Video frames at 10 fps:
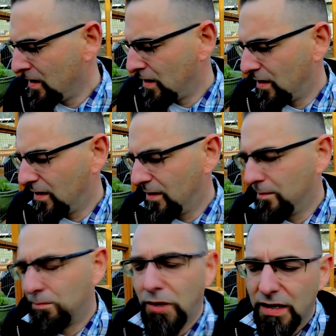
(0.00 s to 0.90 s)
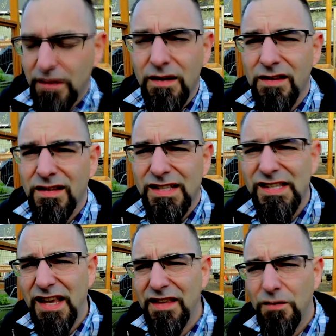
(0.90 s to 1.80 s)
But let's
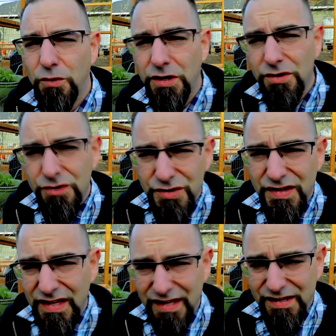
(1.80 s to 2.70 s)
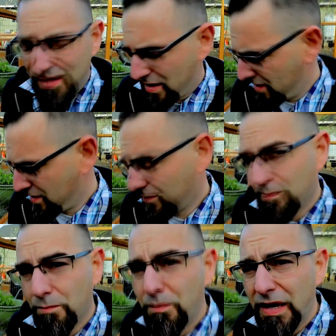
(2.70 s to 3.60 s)
say that we use these
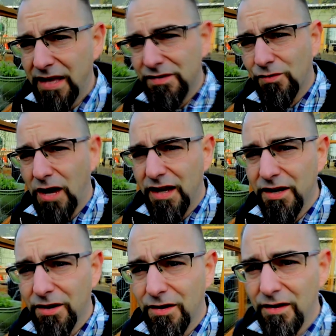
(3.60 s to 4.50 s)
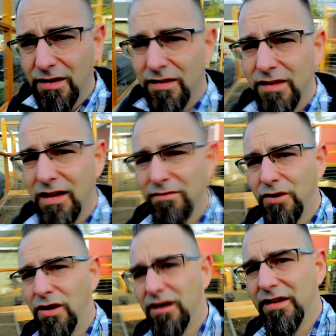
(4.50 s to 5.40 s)
beds right here that
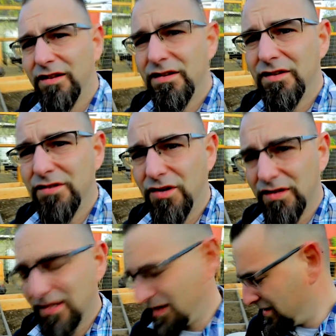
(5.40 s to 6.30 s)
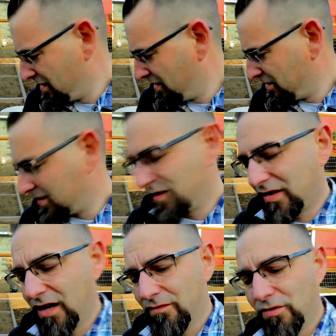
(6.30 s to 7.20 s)
have gone in. As you can see, this is
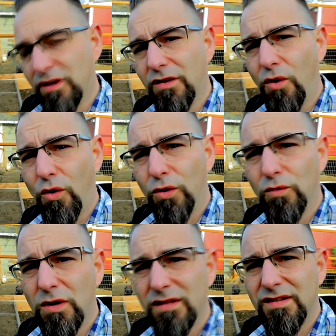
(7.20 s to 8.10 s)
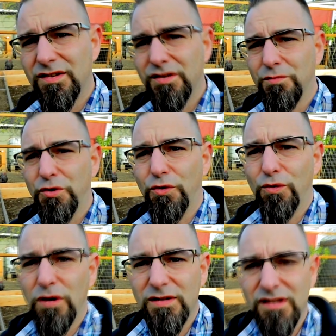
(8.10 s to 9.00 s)
kind of one of the old ones. There's some
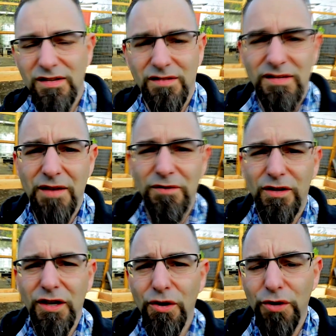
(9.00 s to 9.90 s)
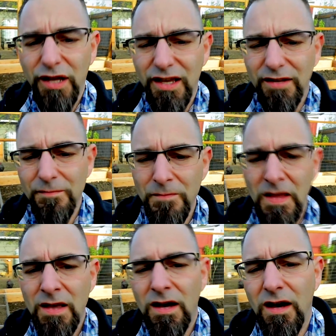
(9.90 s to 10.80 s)
newer ones definitely going in.
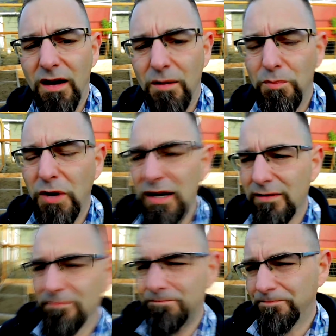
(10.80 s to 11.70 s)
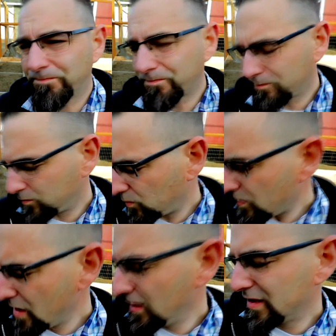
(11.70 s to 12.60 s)
But
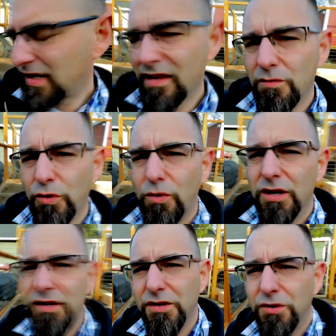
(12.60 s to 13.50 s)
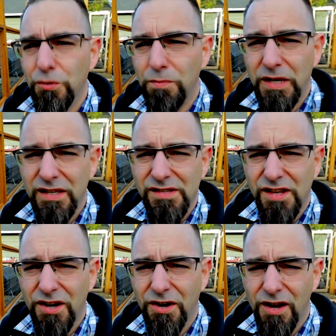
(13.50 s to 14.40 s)
let's say that we wanted to do beans
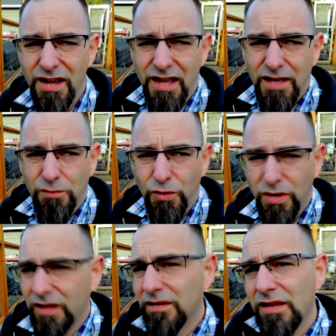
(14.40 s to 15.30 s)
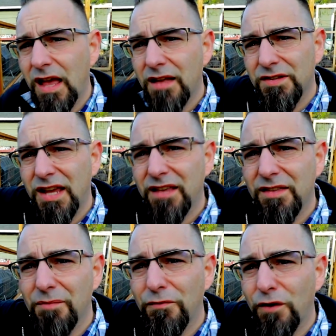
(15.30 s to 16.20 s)
here and we want to take
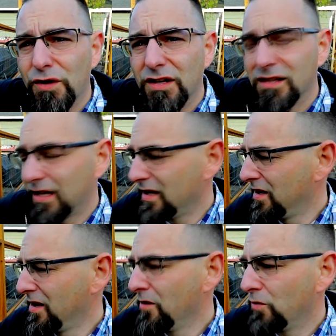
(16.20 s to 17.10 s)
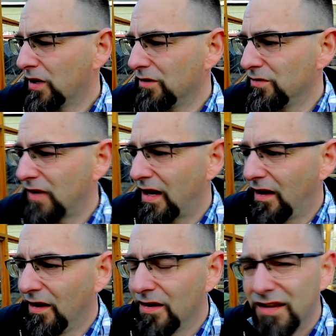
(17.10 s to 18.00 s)
them vertically. We can do
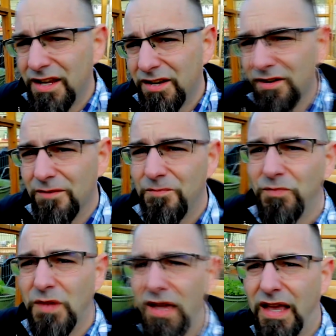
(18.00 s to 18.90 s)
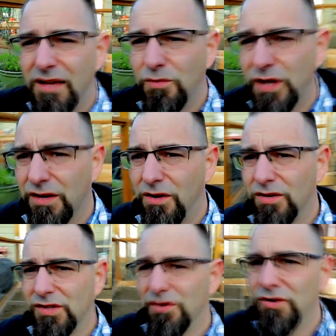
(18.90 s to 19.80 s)
that here, and we can
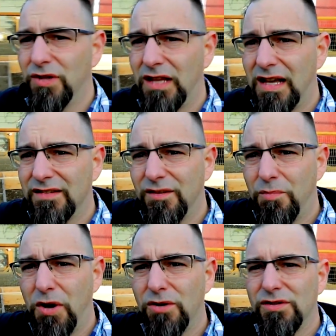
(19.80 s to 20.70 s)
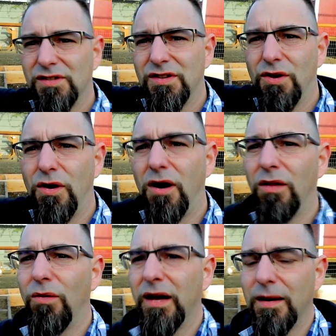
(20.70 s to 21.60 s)
also utilize the posts to go
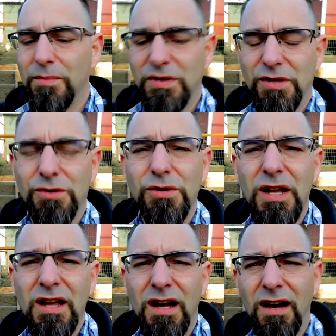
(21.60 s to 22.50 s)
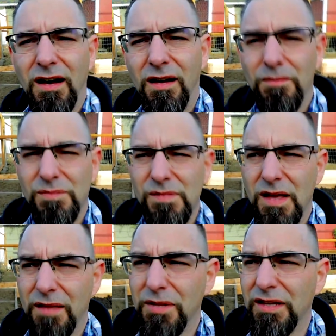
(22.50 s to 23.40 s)
all the way up to,
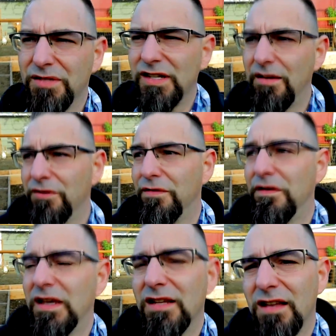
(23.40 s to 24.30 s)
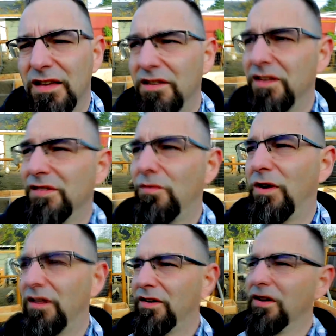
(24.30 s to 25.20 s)
I believe 7 feet is
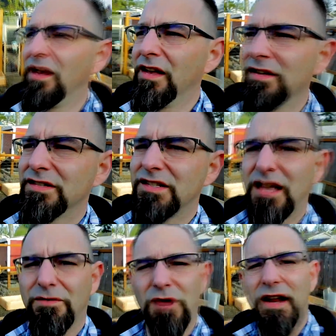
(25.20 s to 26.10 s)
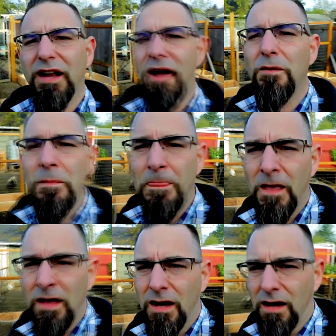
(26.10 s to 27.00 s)
where they're set right now.
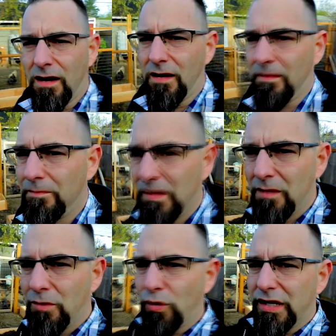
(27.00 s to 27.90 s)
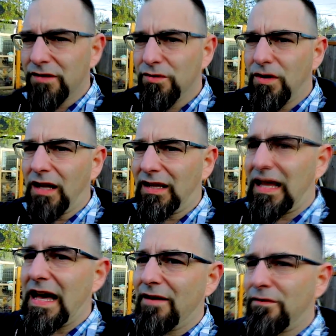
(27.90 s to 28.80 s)
But we can do a
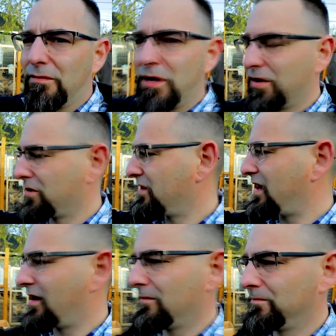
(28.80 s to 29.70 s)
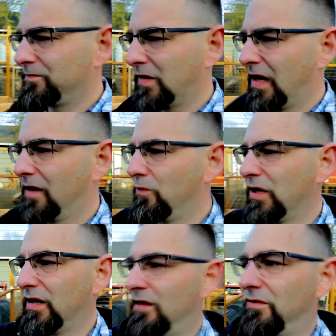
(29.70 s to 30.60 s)
lot from here to there, and
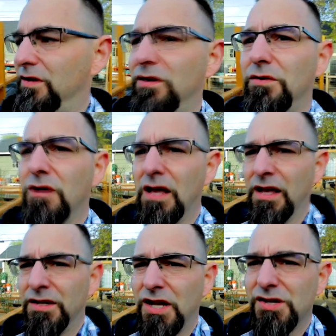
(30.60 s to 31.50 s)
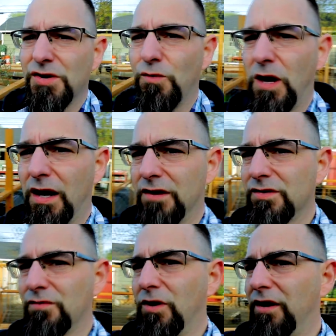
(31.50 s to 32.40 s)
we can even do tension
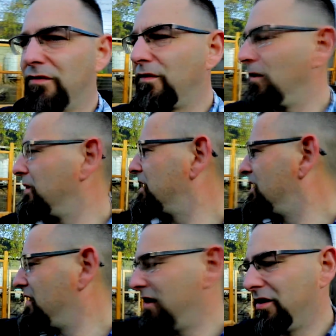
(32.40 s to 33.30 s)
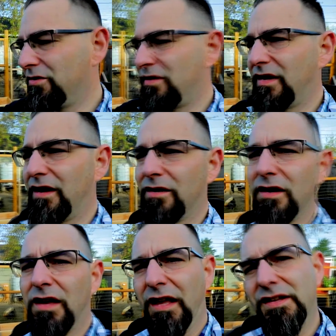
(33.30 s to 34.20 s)
wires running from here to there
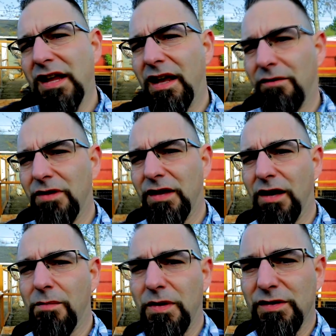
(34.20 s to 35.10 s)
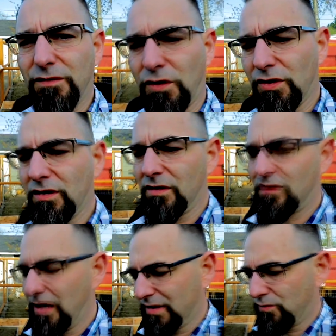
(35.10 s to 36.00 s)
and take everything up as
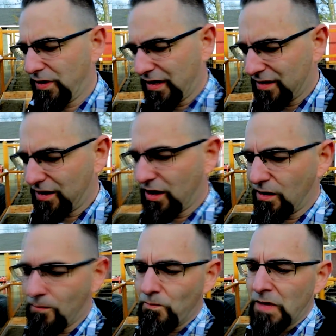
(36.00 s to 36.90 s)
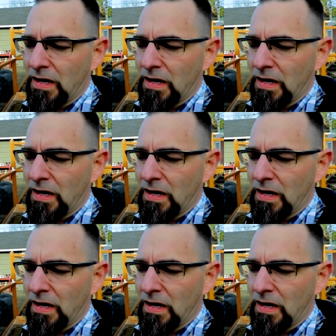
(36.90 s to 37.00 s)
vertical as we need to go.